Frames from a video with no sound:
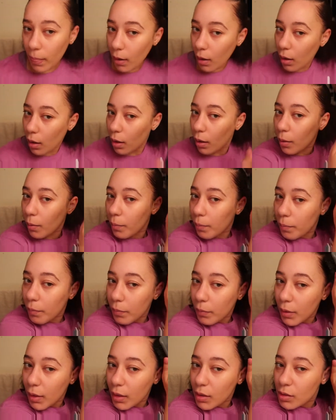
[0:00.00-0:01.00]
Um,
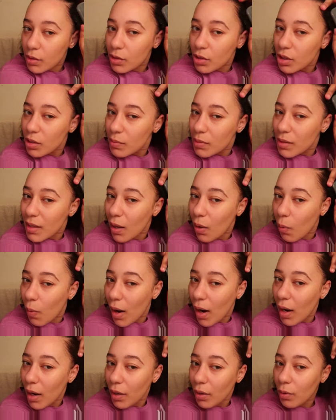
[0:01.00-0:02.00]
and so she was like,
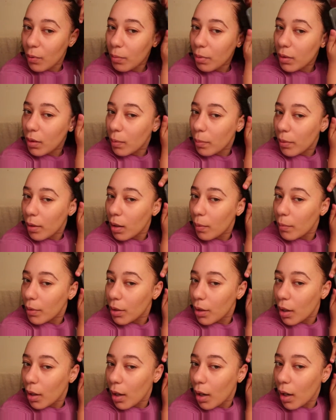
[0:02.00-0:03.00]
why are you putting a perm in
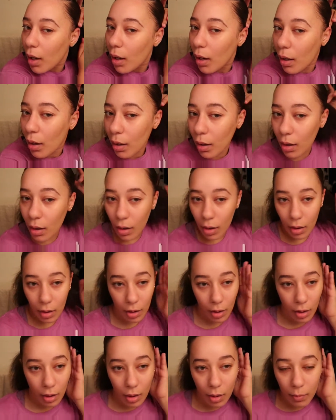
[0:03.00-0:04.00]
your hair?
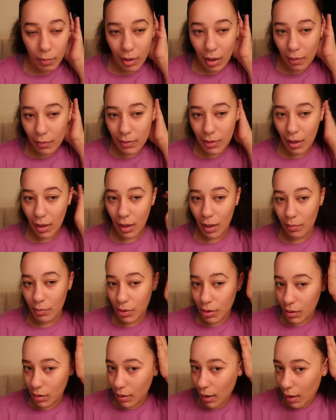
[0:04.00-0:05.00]
But I was like, I'm
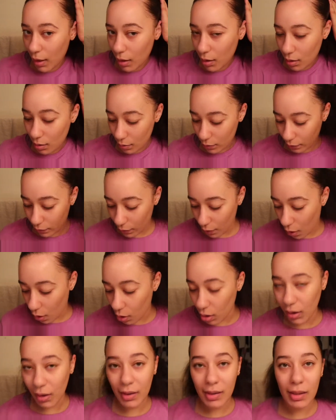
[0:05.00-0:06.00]
just tired of
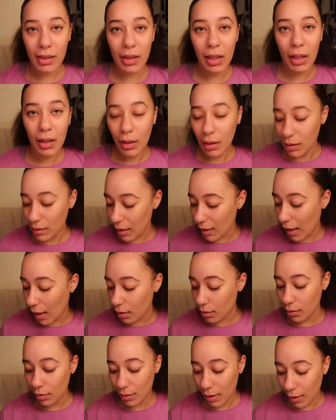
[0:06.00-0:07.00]
all this thickness. And I
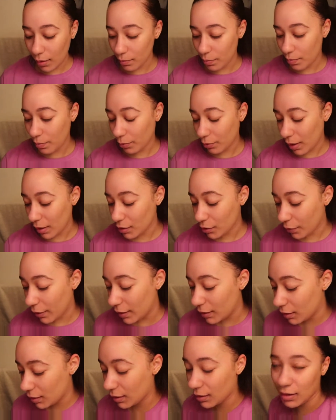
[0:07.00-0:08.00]
that that's
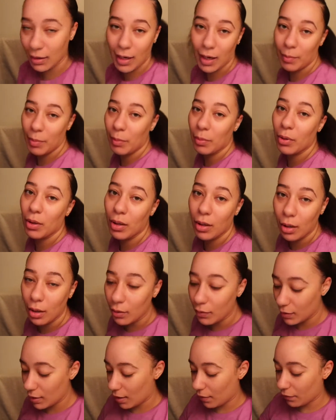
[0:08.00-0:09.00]
crazy because a lot of people
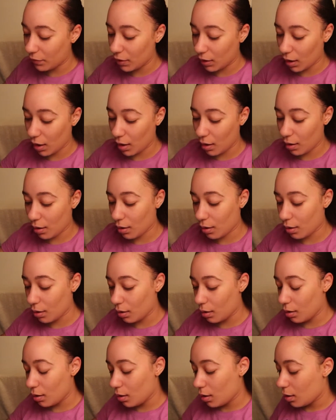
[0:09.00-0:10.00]
love to have thick hair.
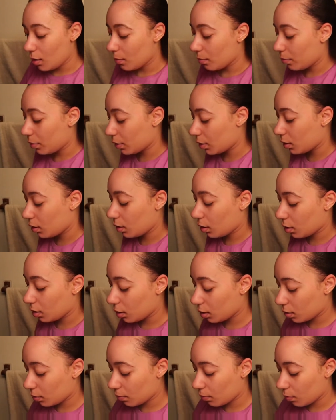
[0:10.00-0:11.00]
But
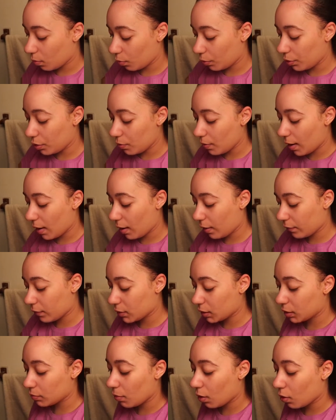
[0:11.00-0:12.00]
um, when you have a
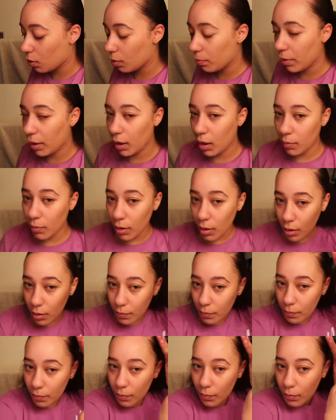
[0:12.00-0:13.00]
small baby,